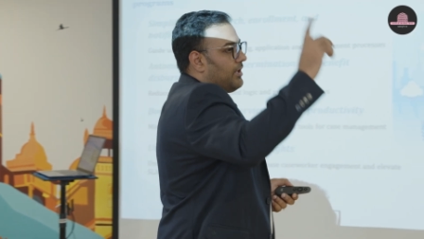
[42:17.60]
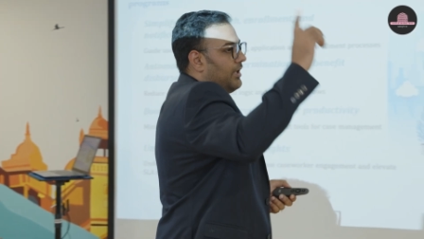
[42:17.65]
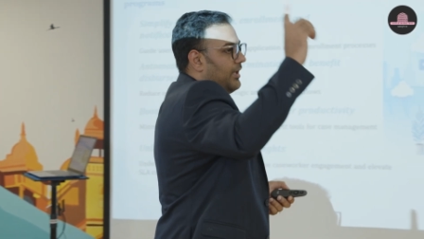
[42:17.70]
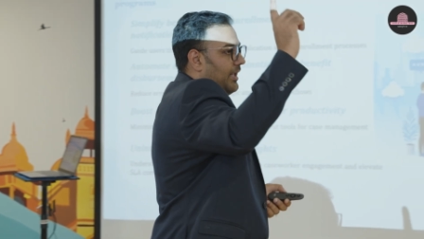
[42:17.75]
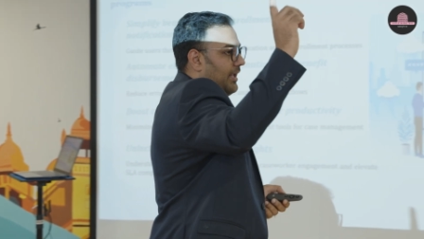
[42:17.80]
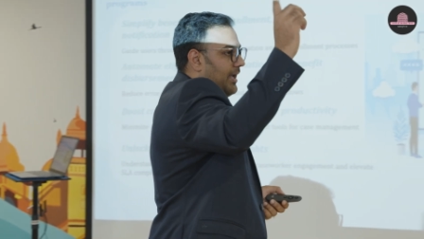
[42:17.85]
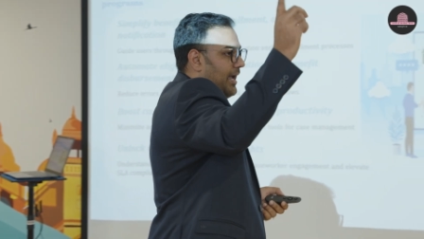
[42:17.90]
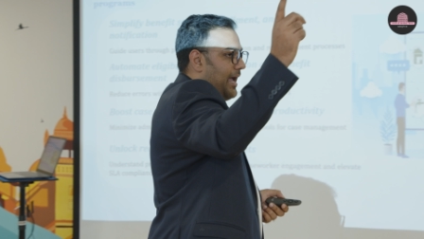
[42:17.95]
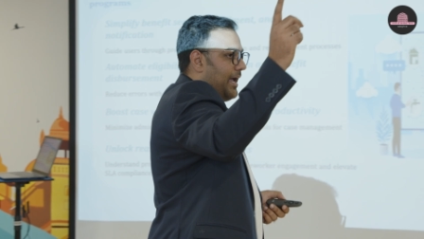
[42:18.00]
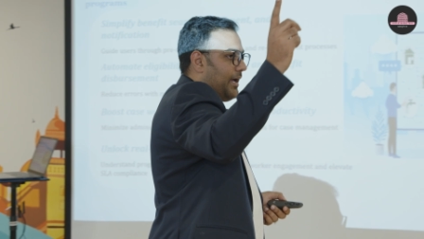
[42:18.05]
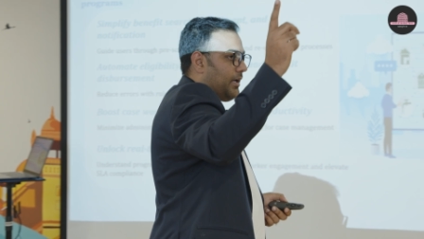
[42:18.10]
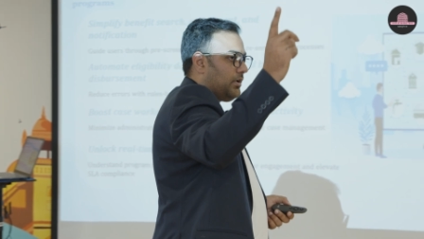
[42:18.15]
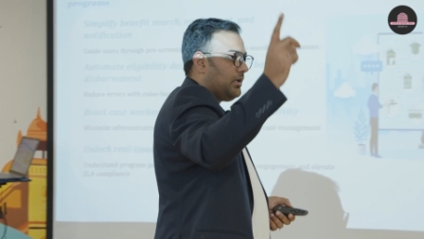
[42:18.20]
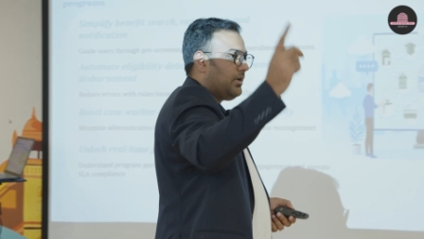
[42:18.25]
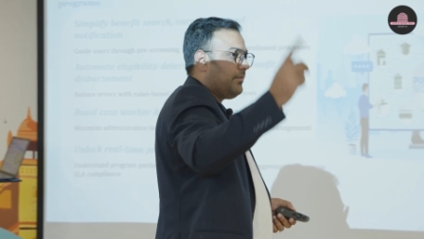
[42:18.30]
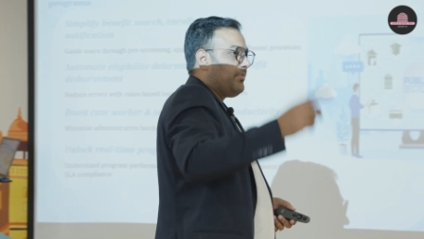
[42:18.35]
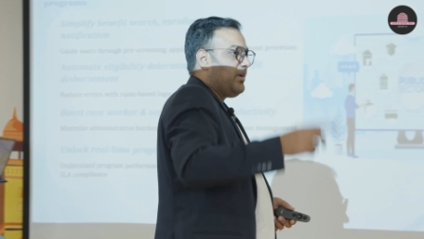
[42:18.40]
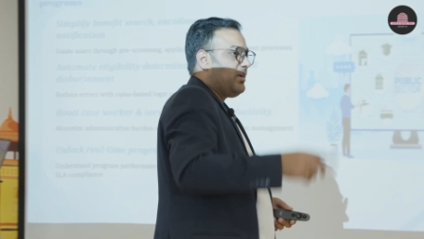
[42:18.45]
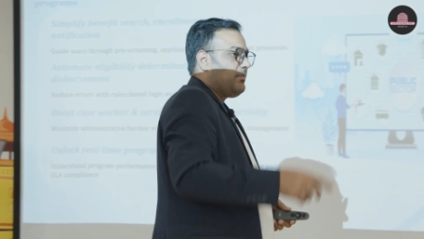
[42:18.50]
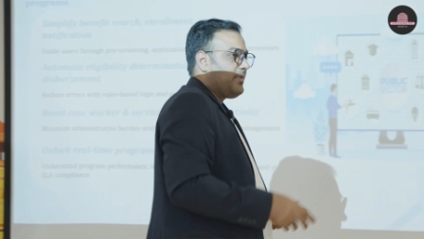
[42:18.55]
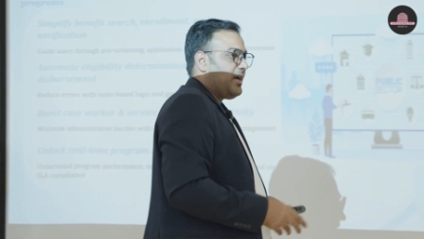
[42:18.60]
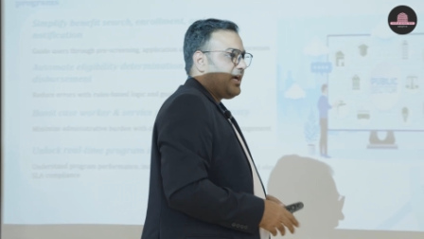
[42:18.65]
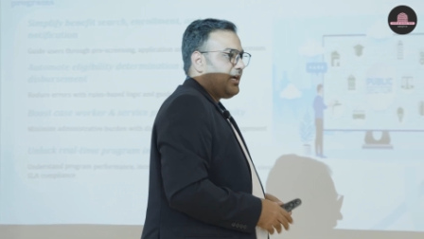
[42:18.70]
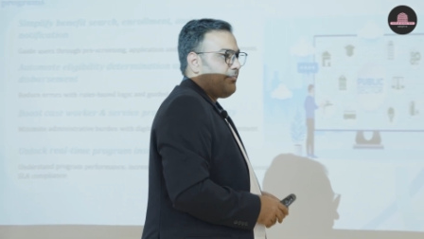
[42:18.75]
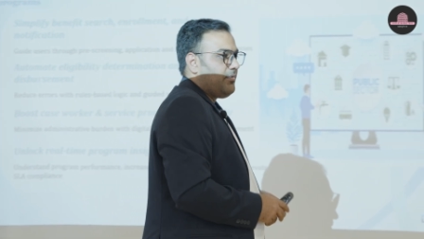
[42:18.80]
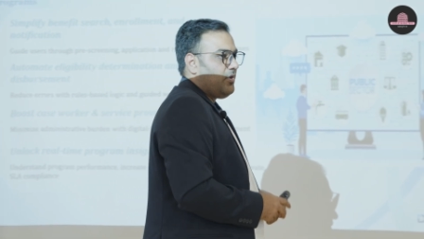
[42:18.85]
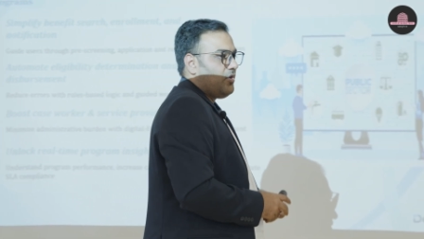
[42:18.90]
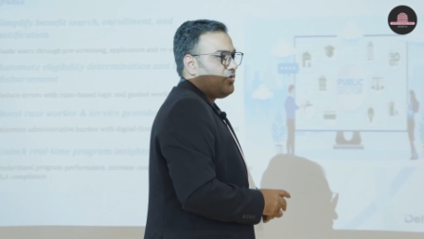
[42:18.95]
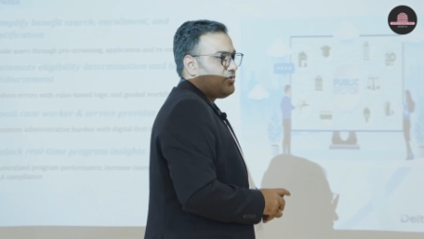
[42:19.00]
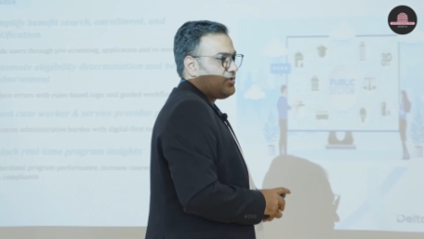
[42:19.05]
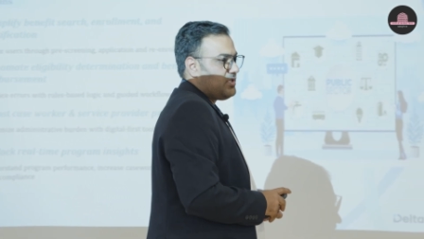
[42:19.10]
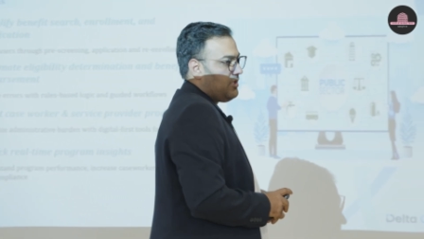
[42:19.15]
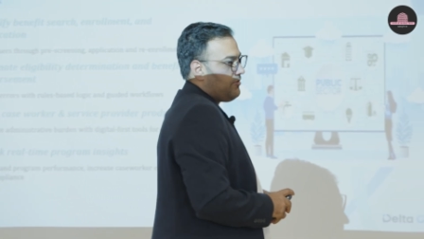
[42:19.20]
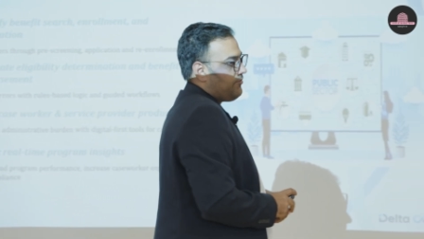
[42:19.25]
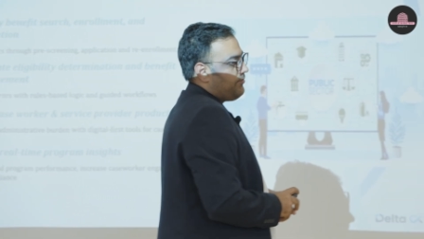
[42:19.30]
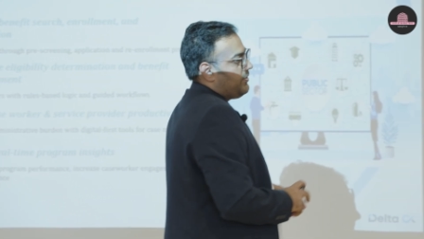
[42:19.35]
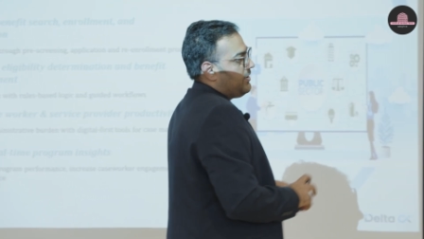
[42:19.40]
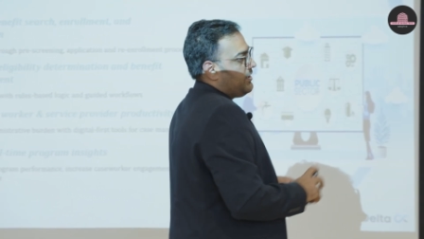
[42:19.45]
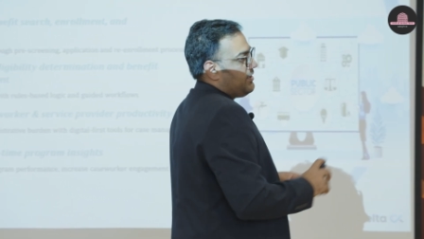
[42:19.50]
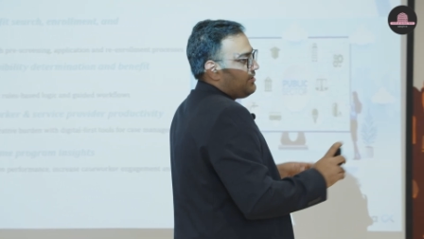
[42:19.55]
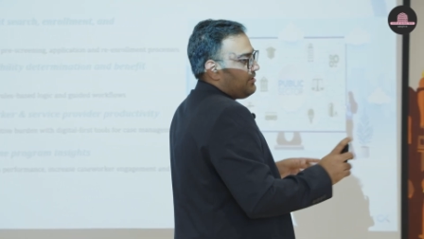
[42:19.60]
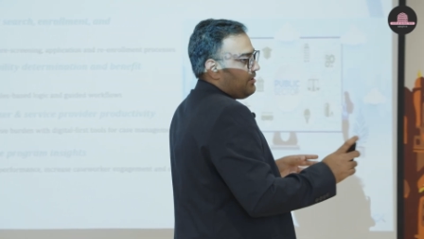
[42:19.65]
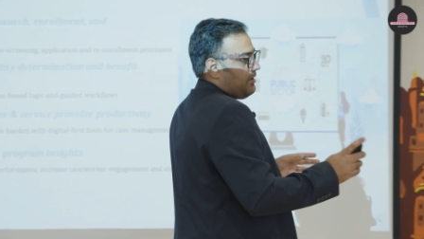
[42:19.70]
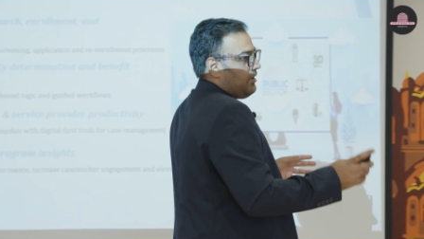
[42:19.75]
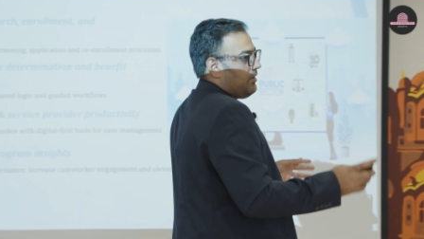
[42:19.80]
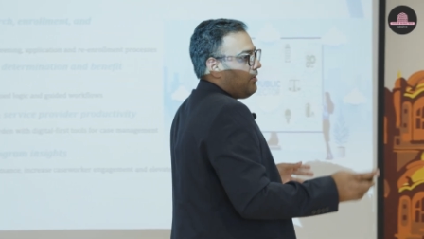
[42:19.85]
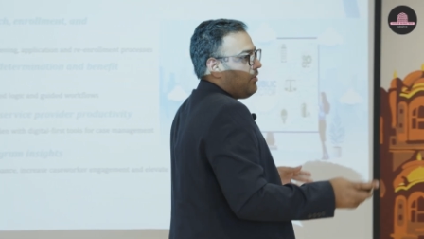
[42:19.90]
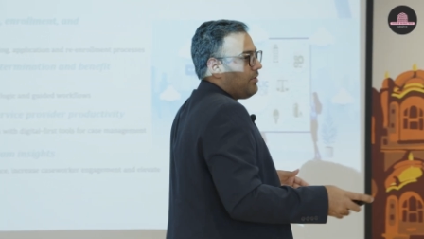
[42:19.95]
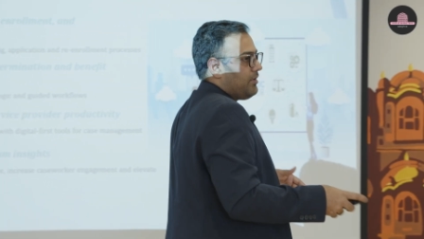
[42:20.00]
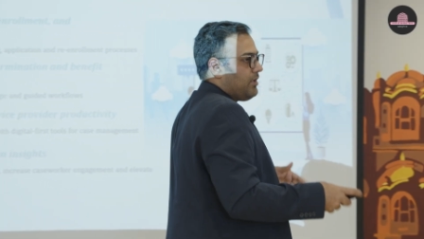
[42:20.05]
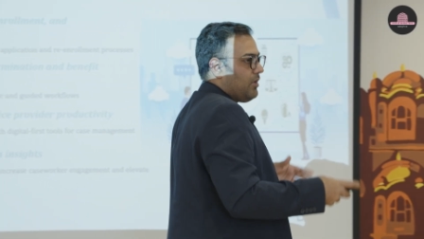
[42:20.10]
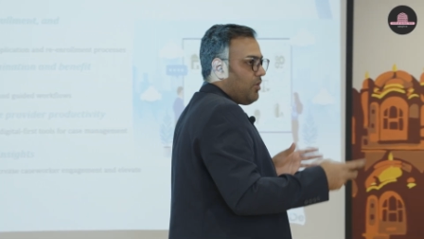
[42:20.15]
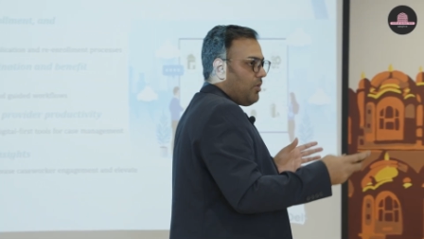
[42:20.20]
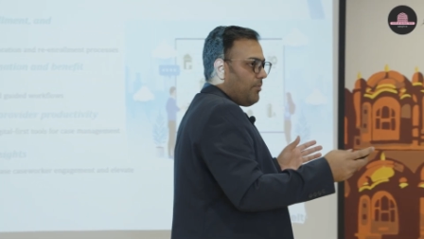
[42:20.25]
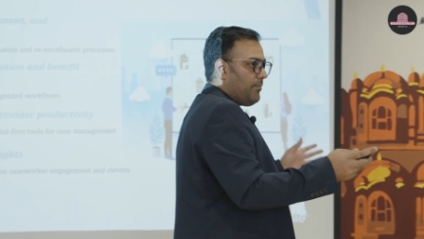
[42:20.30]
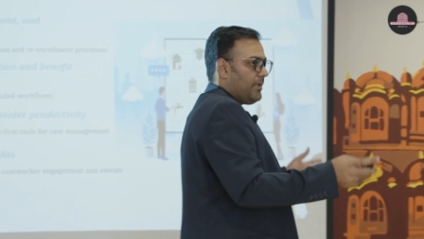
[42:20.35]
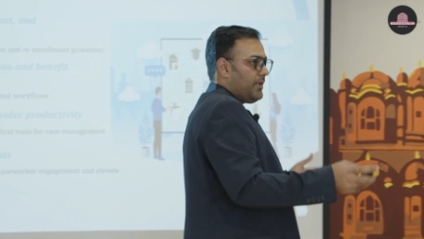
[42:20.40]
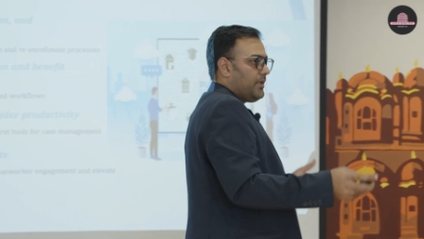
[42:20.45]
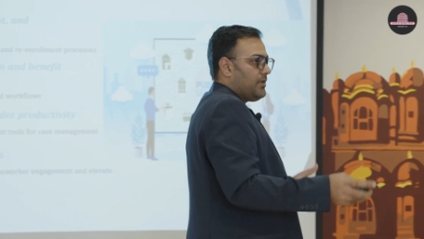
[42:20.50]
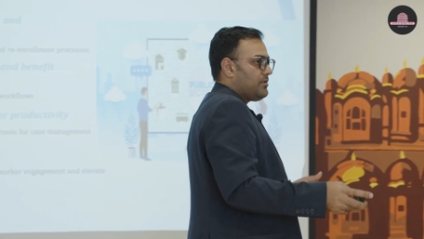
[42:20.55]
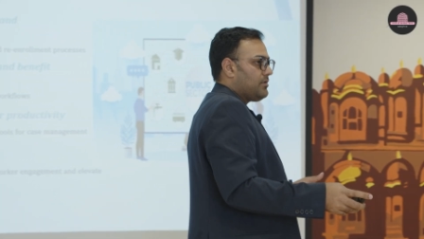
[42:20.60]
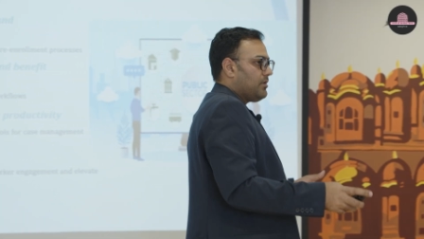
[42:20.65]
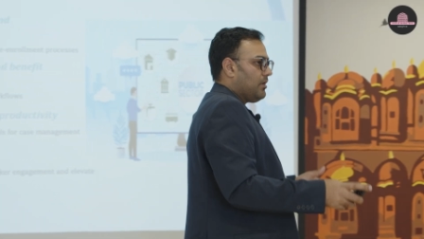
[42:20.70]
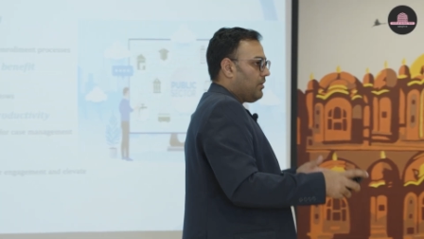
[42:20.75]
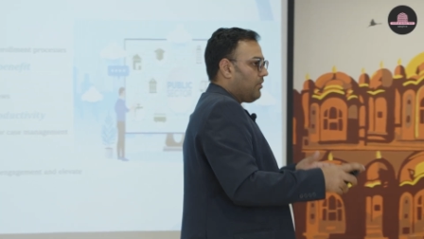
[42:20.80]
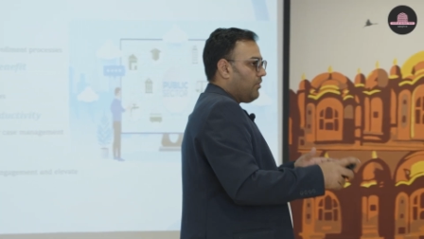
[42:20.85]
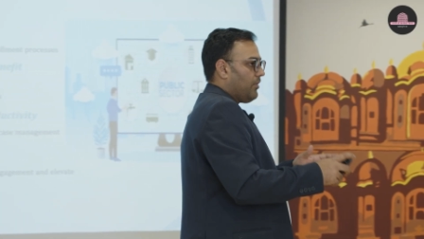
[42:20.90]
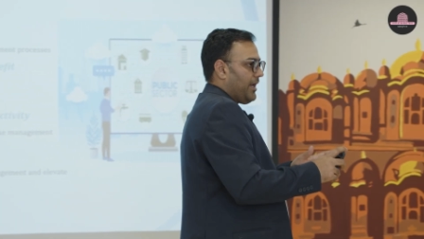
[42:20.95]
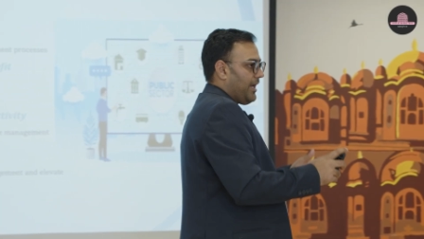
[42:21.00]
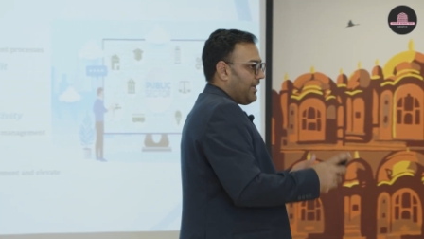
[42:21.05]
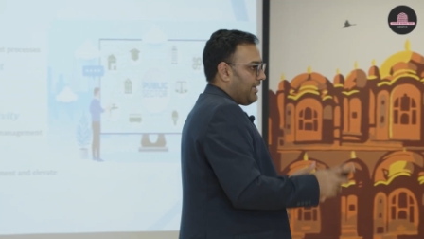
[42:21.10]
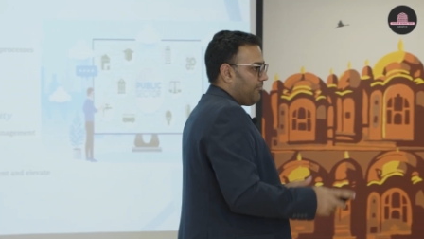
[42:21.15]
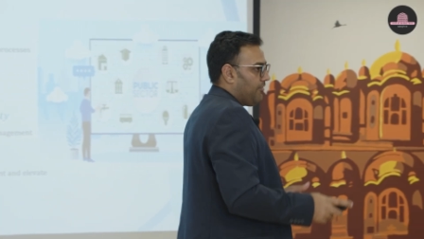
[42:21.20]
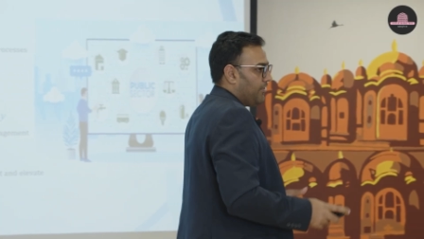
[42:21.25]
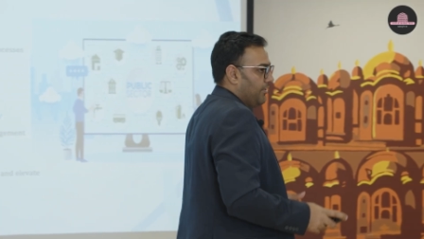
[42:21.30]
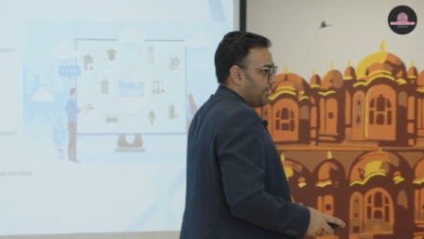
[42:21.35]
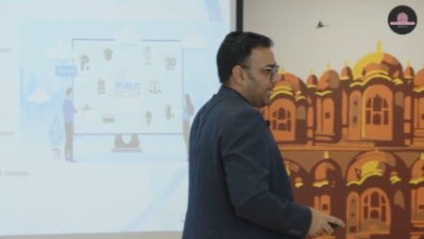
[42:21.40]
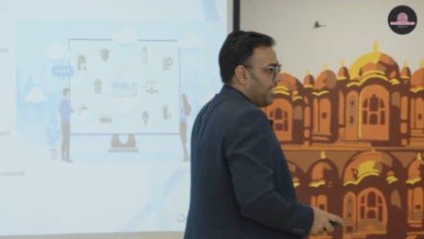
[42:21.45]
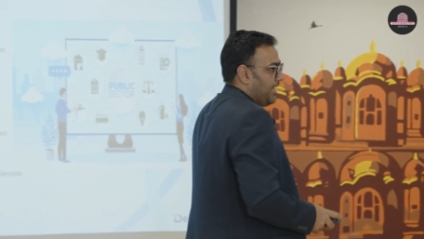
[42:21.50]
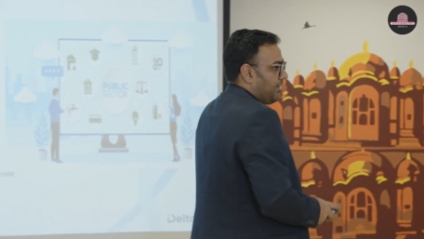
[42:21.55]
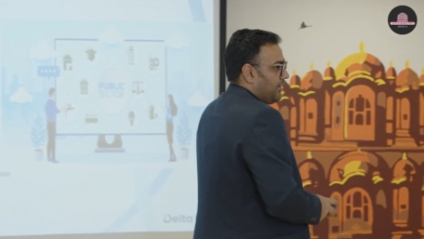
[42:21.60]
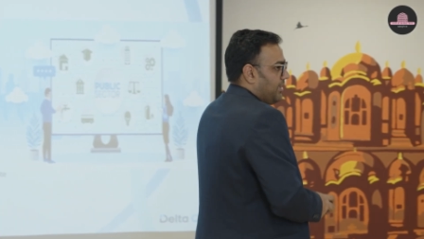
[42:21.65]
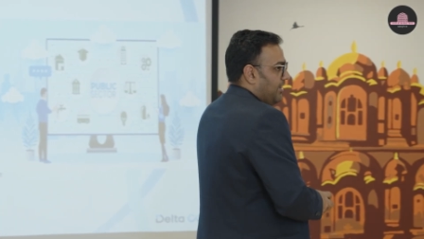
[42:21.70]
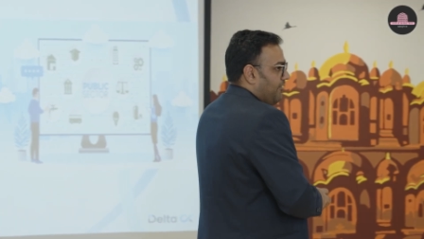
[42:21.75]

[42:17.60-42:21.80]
sitting higher up. It might be your chief minister or the home minister or anyone, right?